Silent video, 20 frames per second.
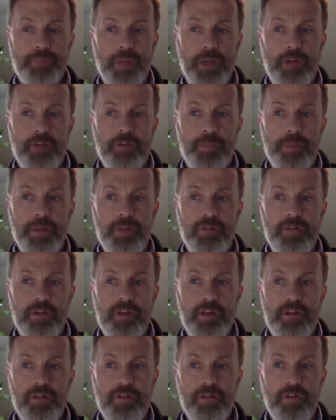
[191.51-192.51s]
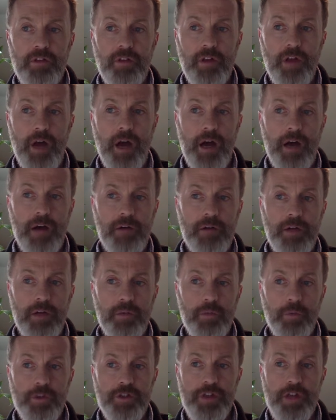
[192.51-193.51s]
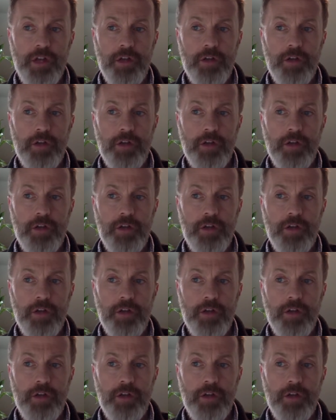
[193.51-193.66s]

species in which they